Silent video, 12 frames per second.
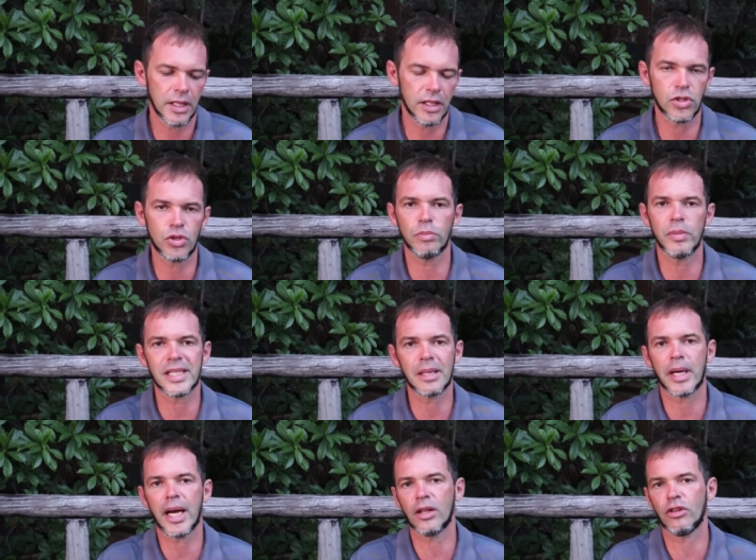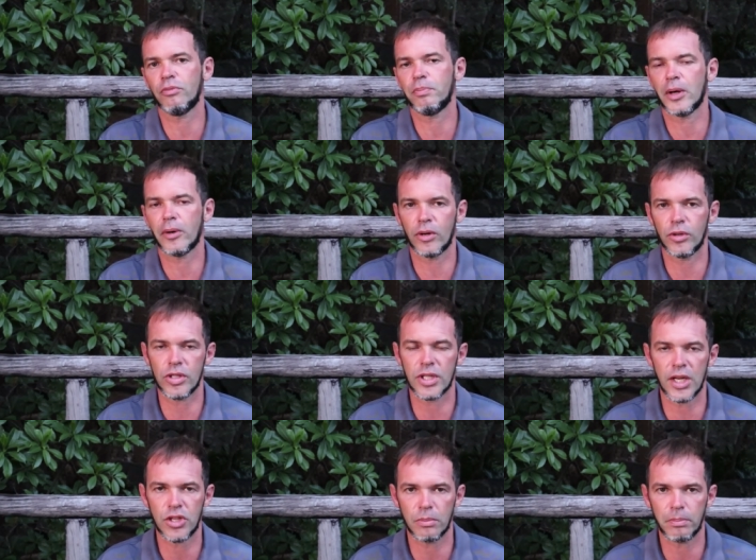it should be some kind of
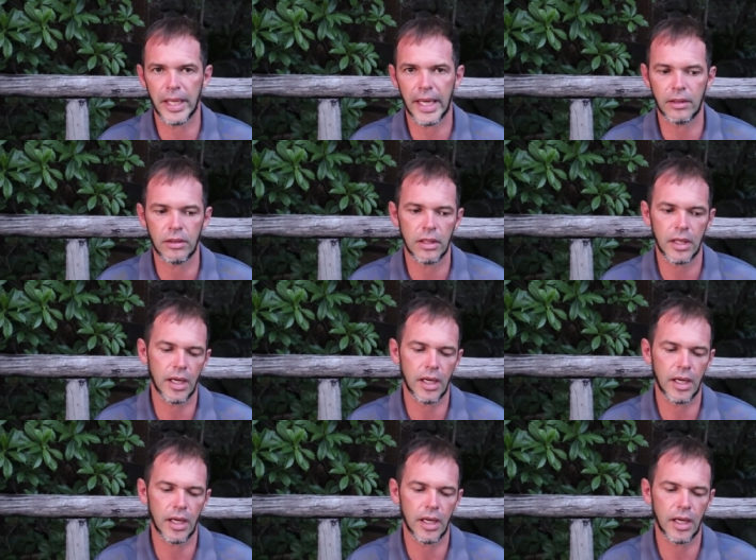periodization plan.